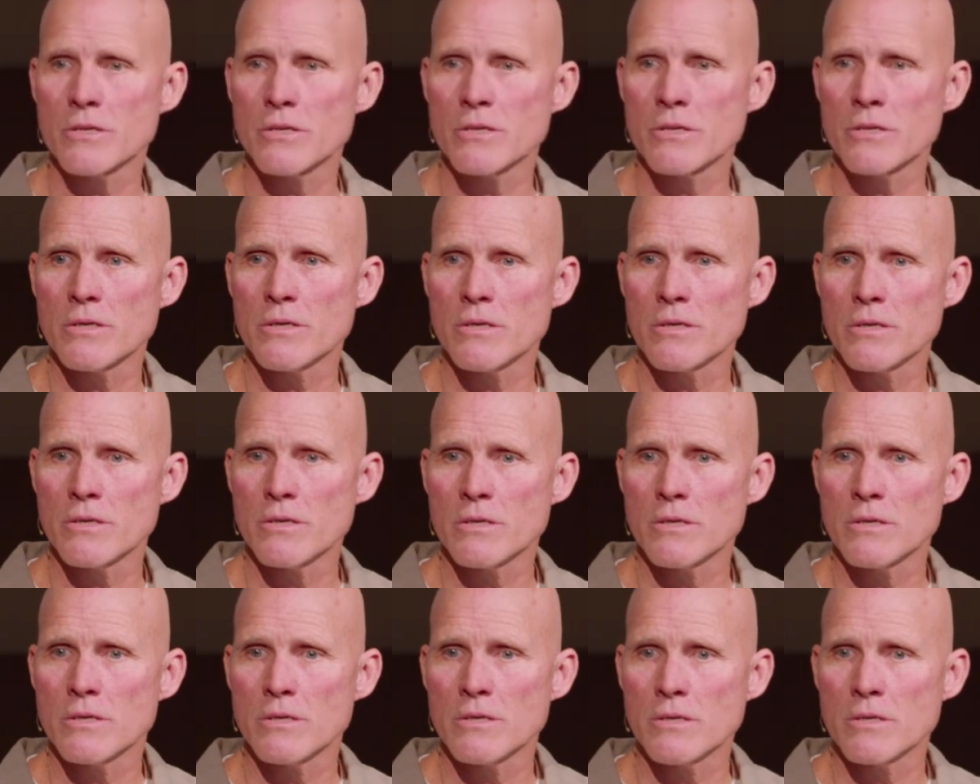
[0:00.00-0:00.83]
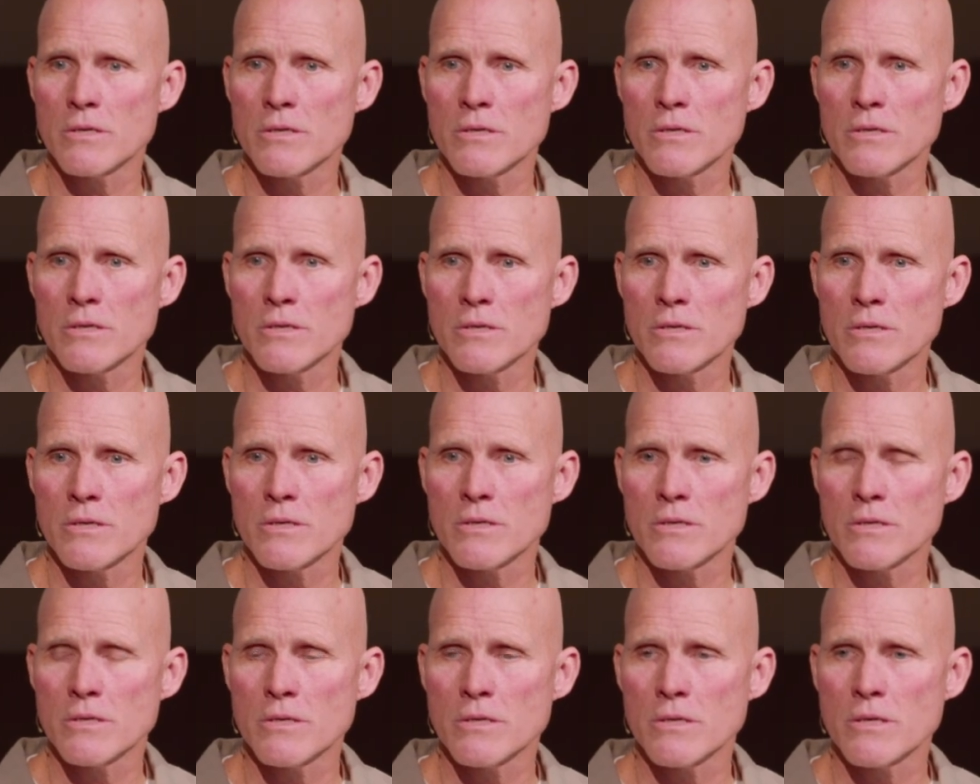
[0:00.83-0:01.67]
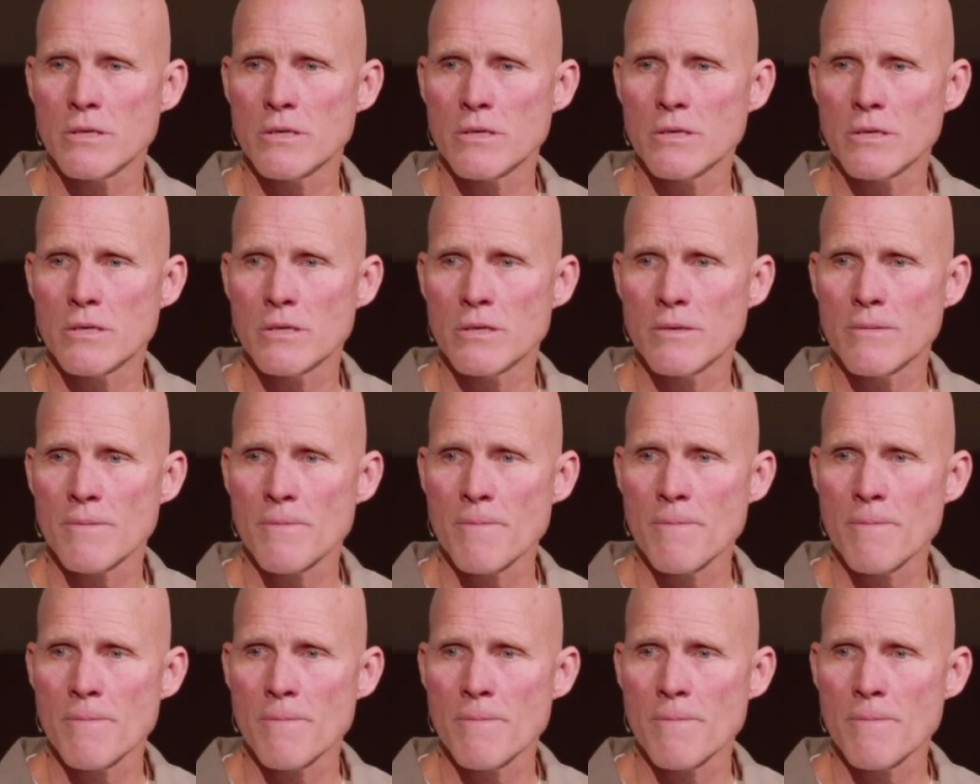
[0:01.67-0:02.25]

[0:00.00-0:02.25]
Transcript: (silence)